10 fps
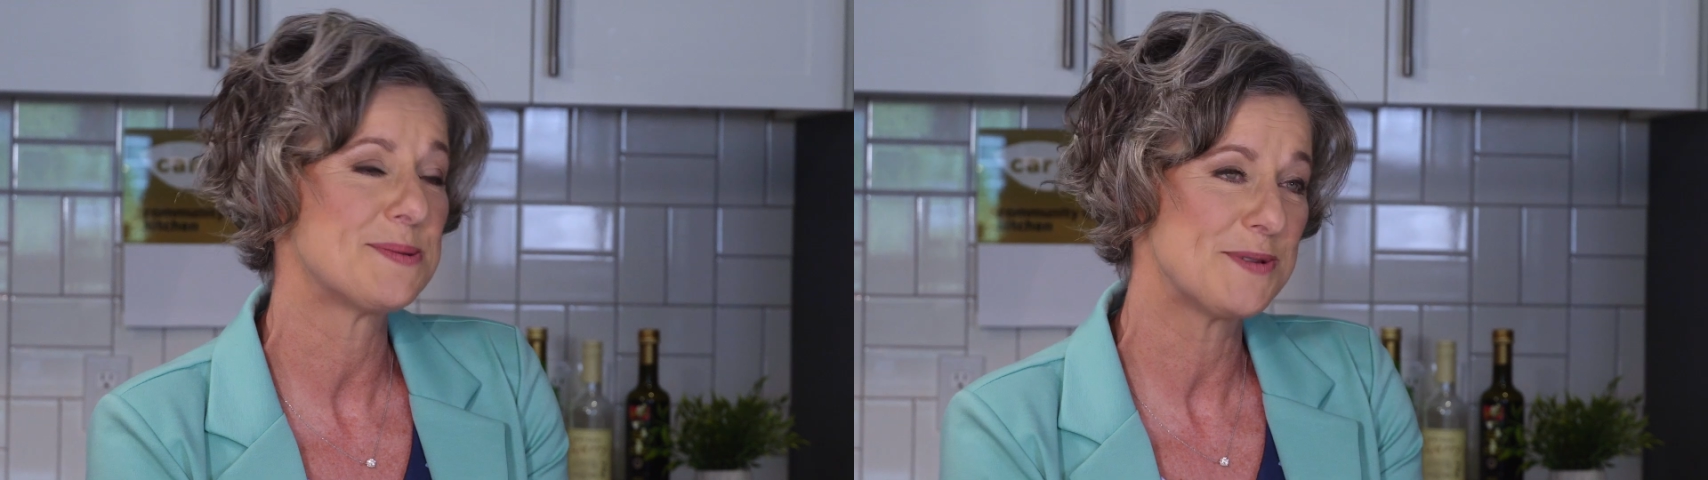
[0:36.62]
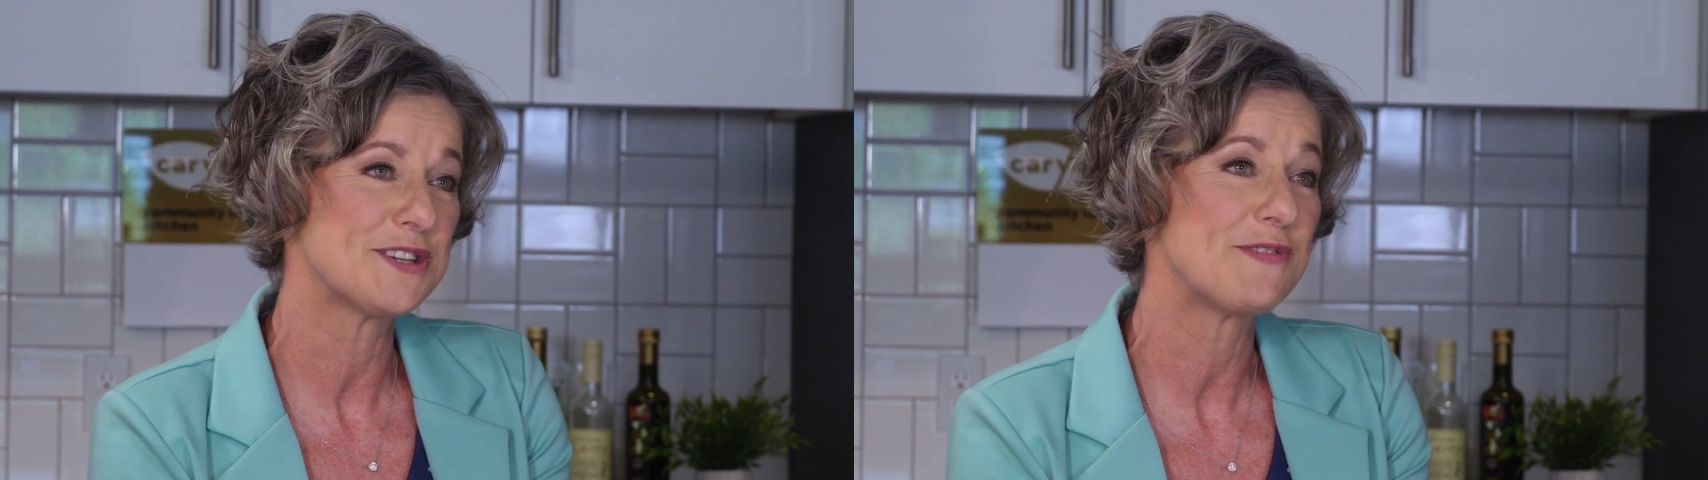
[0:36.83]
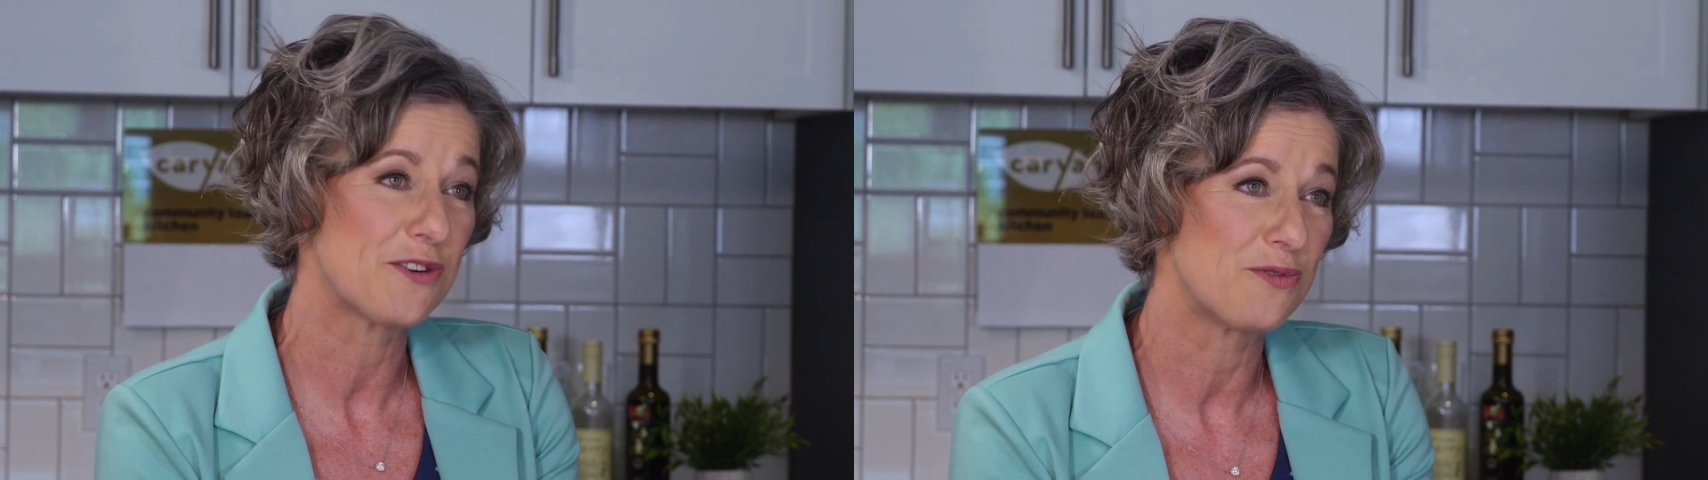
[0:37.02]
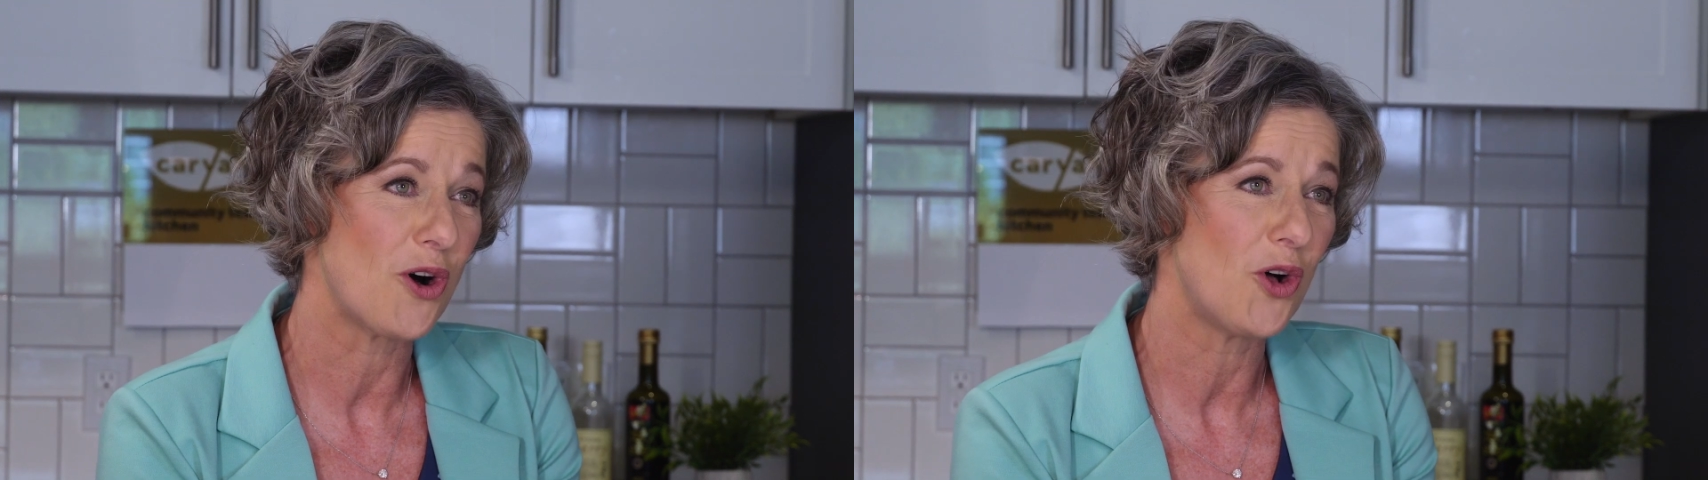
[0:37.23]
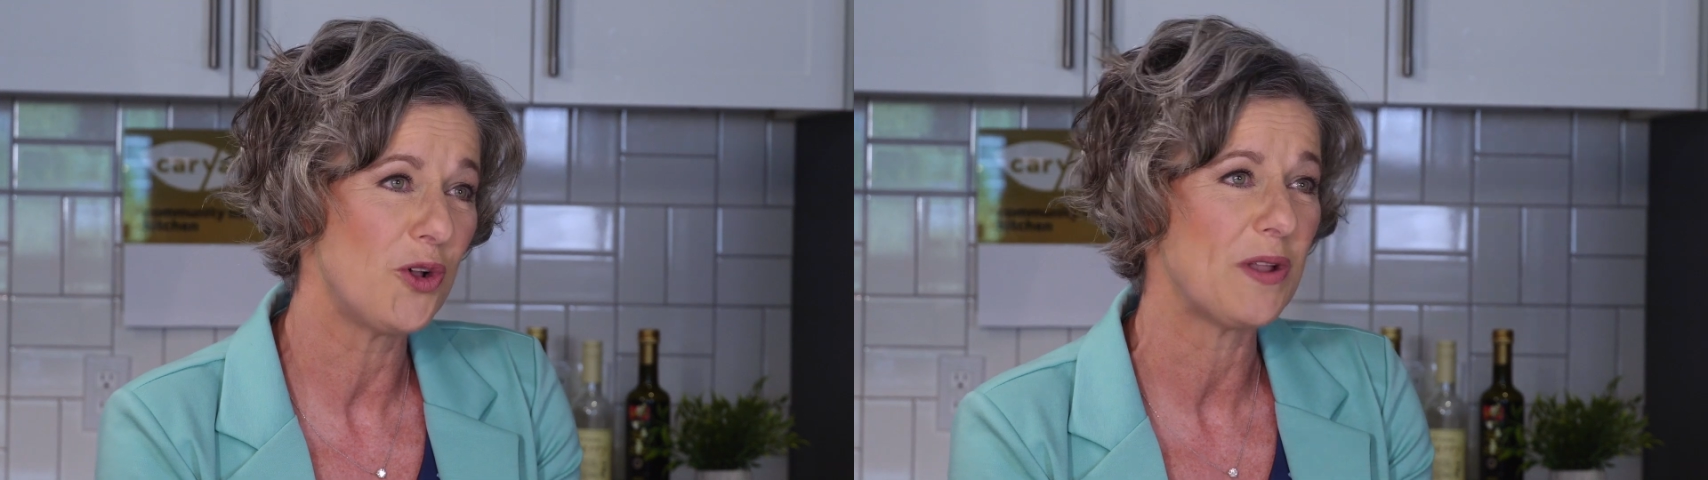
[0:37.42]
specific
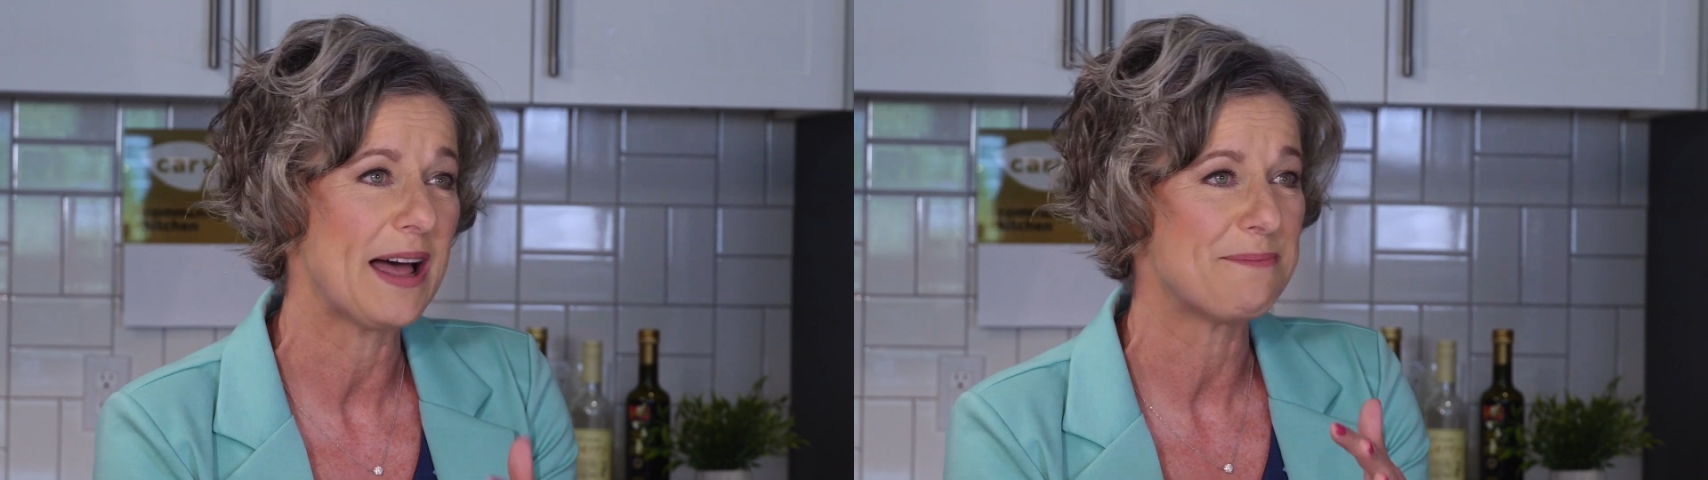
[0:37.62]
role